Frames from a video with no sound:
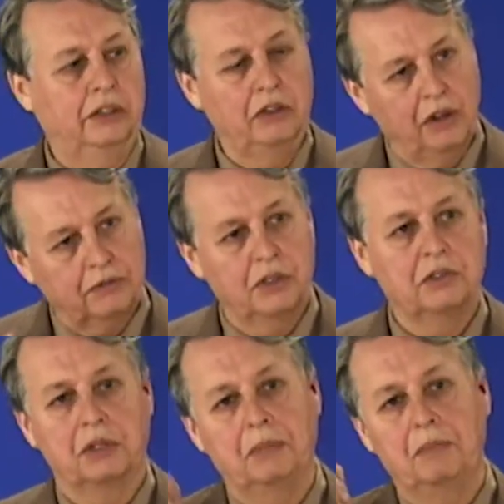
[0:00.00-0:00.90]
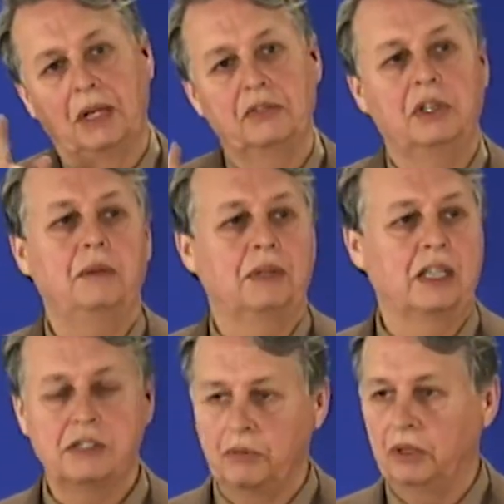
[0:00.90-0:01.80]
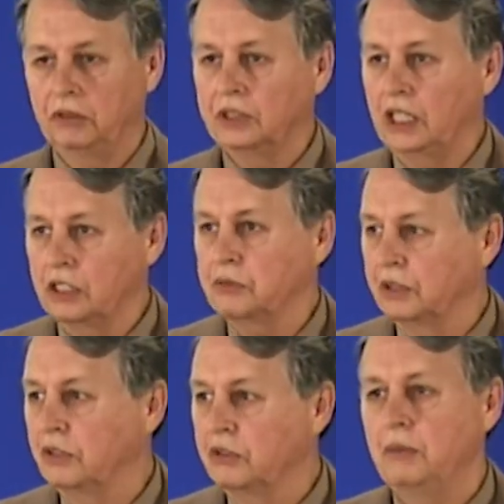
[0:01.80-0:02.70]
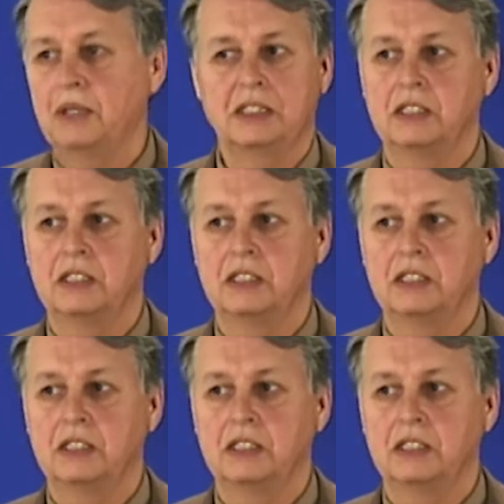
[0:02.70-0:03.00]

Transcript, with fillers: You have to interpret my dream. And they say, well, tell us what the dream is.